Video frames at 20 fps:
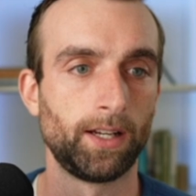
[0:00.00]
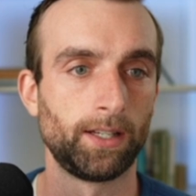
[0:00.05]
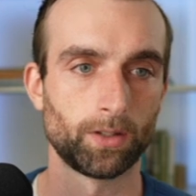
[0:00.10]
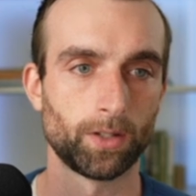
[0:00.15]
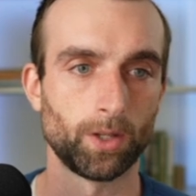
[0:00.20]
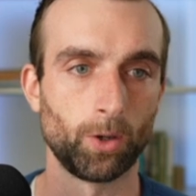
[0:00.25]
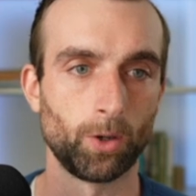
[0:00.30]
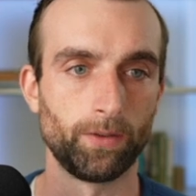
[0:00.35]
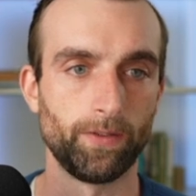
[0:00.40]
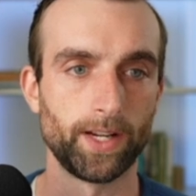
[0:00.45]

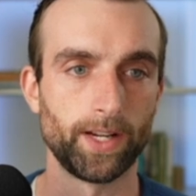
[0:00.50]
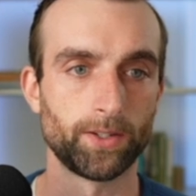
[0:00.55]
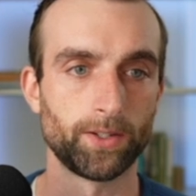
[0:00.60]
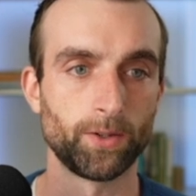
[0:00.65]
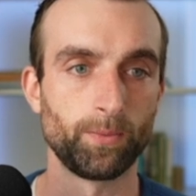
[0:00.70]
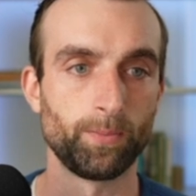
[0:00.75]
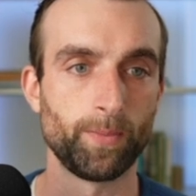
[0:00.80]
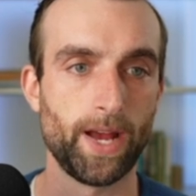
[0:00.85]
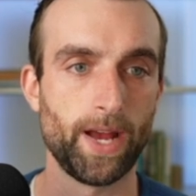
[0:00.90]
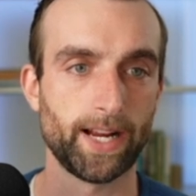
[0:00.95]
So if I
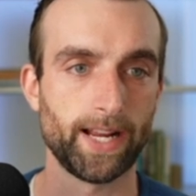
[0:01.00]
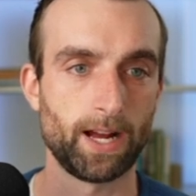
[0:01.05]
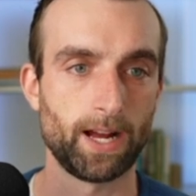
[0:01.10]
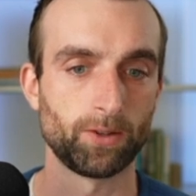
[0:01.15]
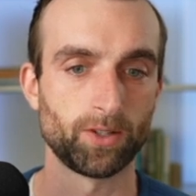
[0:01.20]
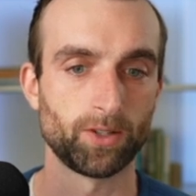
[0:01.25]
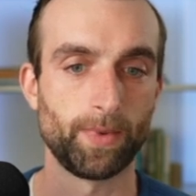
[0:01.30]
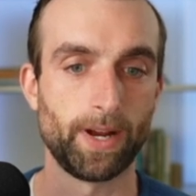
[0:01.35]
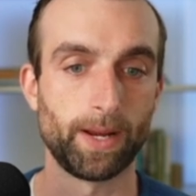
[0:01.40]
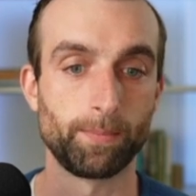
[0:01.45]
zoom back
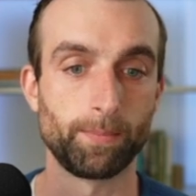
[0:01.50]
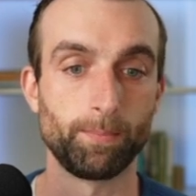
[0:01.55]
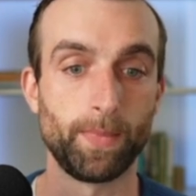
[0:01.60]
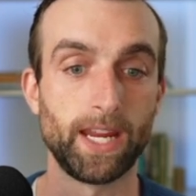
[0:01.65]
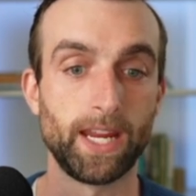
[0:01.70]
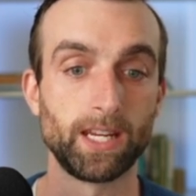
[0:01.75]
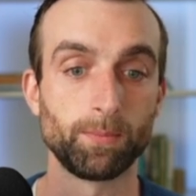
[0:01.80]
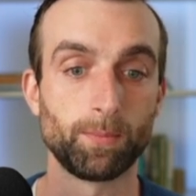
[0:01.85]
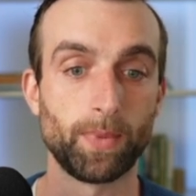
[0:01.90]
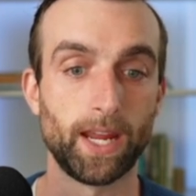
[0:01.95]
out to my
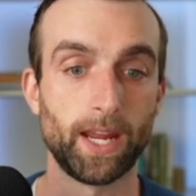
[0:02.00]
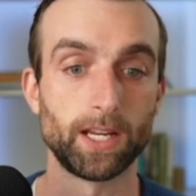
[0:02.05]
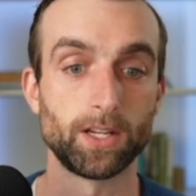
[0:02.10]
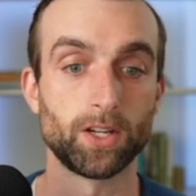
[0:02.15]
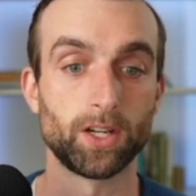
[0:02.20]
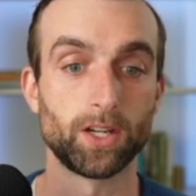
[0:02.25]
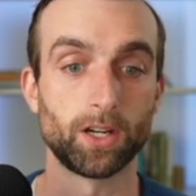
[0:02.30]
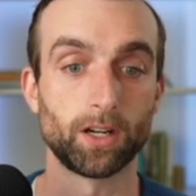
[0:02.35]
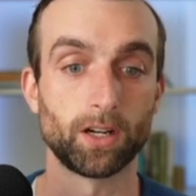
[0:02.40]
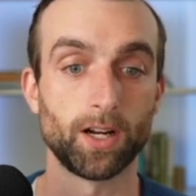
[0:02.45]
main
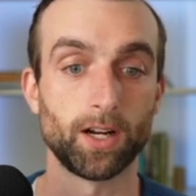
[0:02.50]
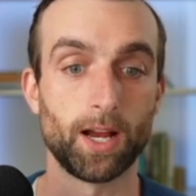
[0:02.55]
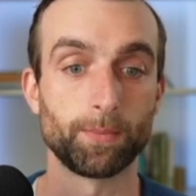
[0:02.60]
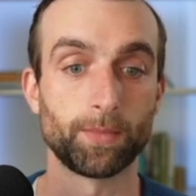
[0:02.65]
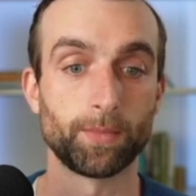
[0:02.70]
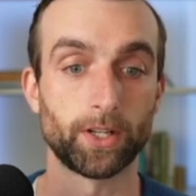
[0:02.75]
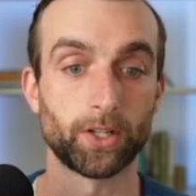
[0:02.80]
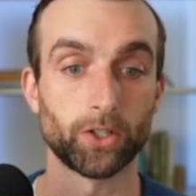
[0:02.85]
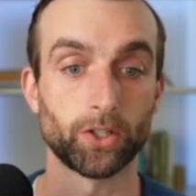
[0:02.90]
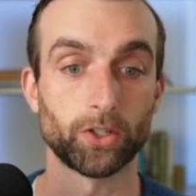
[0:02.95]
page here, I'm
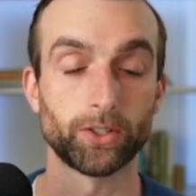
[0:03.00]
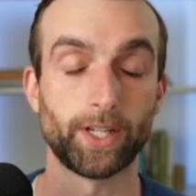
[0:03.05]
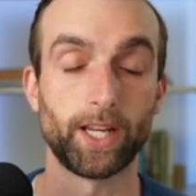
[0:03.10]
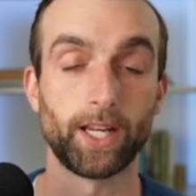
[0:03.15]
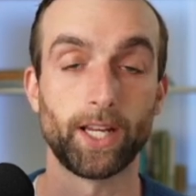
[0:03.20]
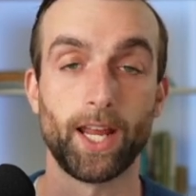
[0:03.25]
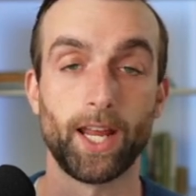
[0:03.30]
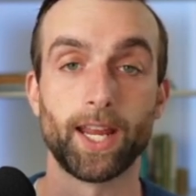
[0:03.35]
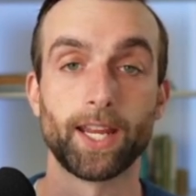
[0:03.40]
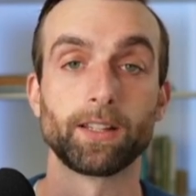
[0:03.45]
going to
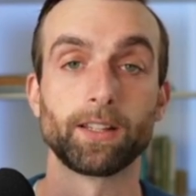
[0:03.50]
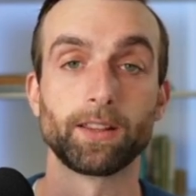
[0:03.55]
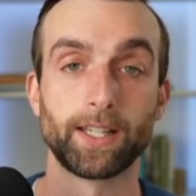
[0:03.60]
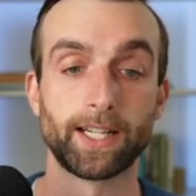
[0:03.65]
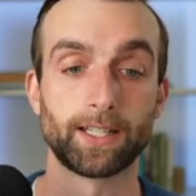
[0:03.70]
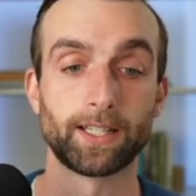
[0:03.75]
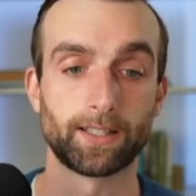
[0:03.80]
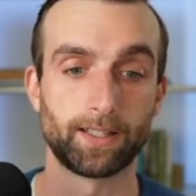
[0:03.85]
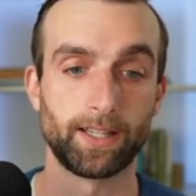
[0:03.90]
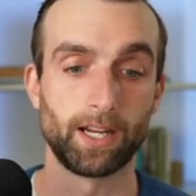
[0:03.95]
create a
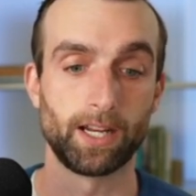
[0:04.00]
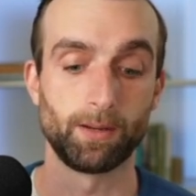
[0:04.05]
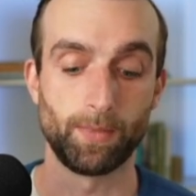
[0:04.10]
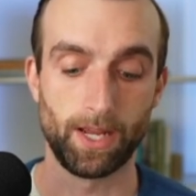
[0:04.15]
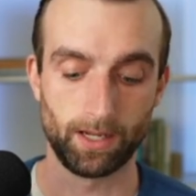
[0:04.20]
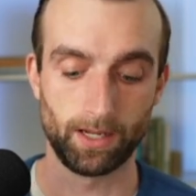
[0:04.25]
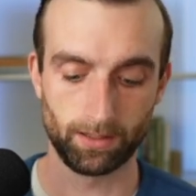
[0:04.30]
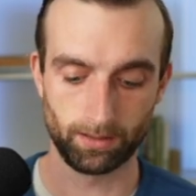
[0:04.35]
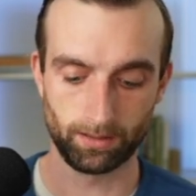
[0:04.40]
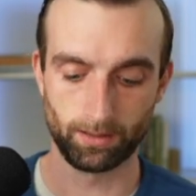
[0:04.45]
linked
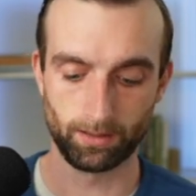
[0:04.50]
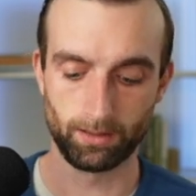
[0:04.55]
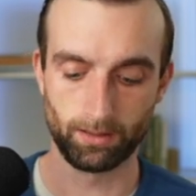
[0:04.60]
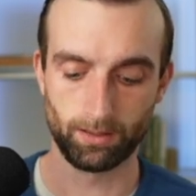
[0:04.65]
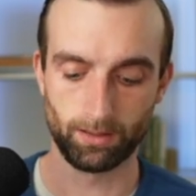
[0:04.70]
database.